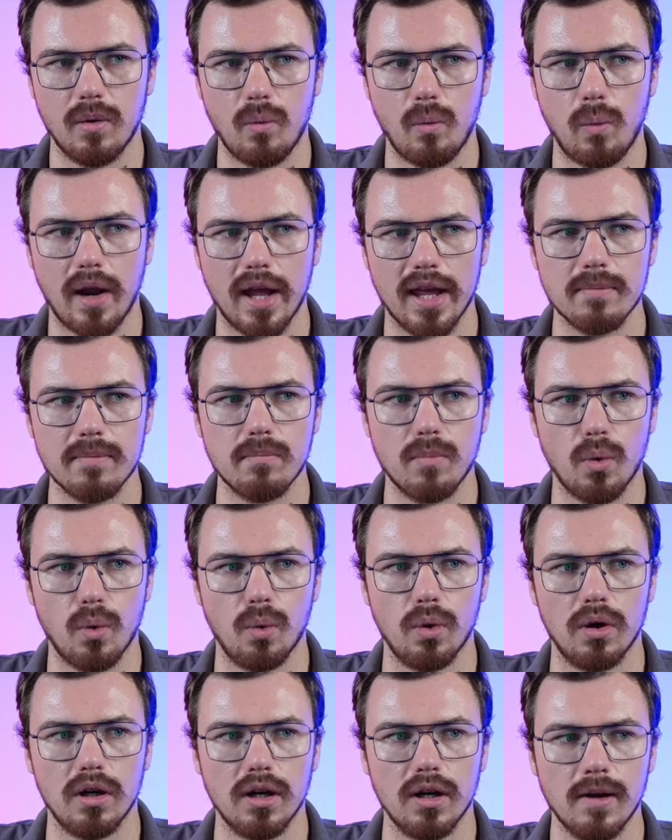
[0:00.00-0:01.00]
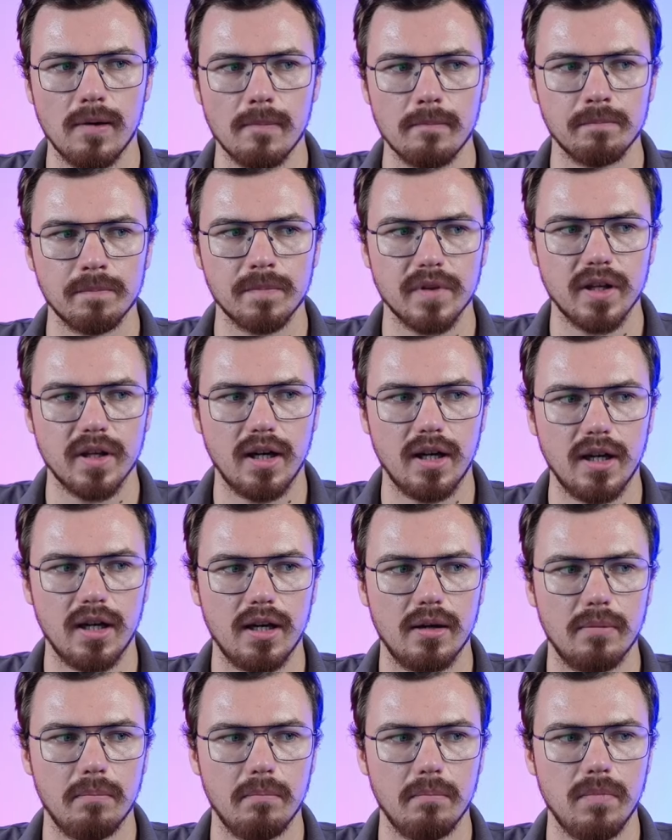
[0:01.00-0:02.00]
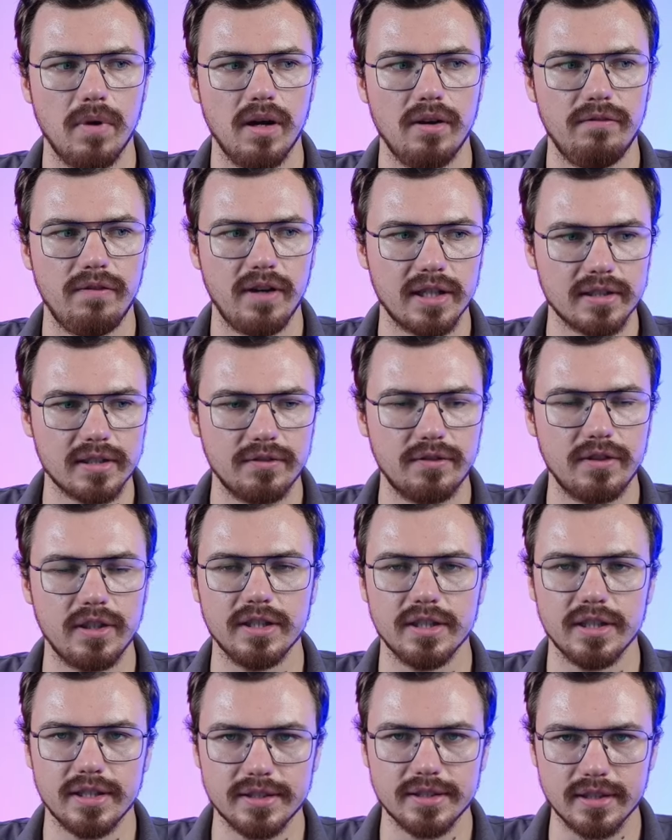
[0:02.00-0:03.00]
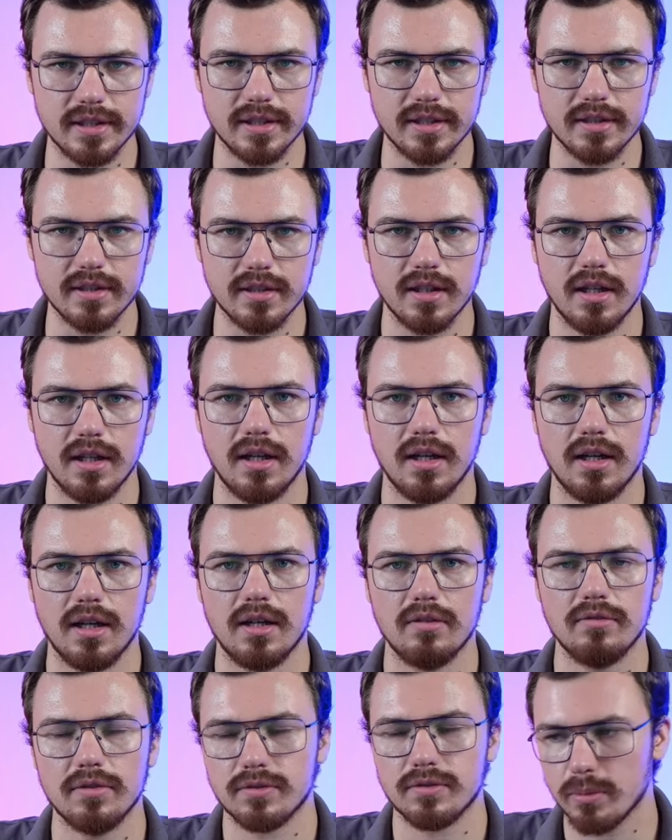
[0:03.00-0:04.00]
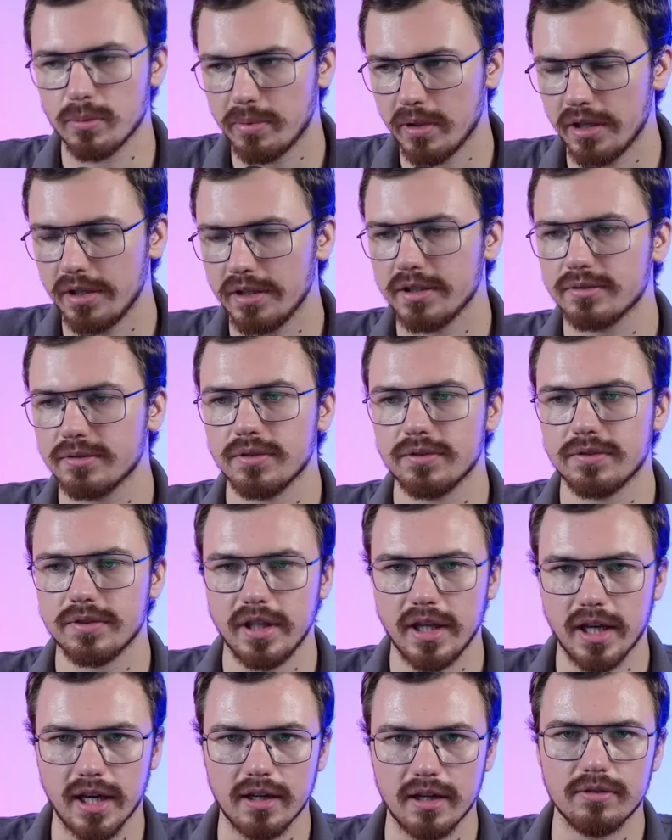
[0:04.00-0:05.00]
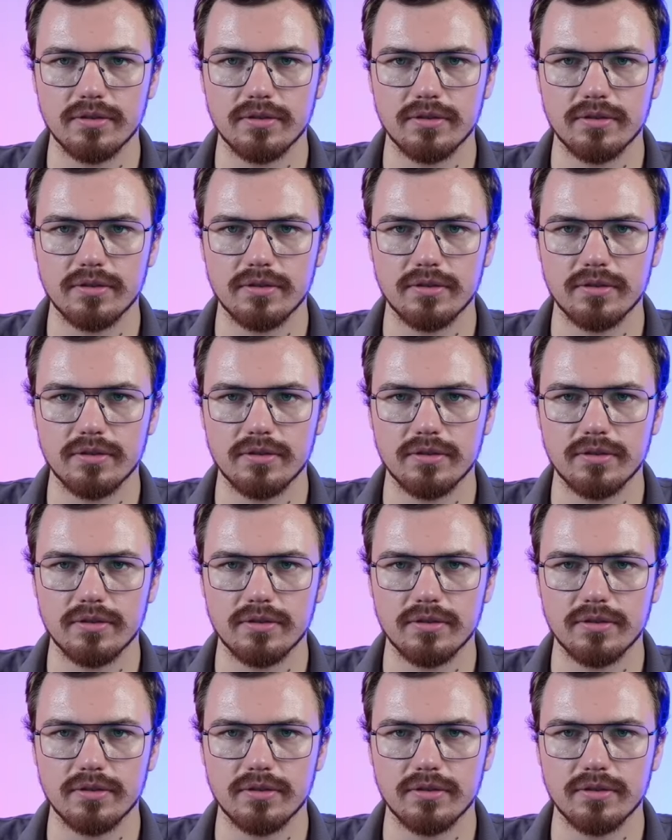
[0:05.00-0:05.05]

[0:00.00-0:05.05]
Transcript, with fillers: way more um, effectively and easily uh, with robotics, with AI,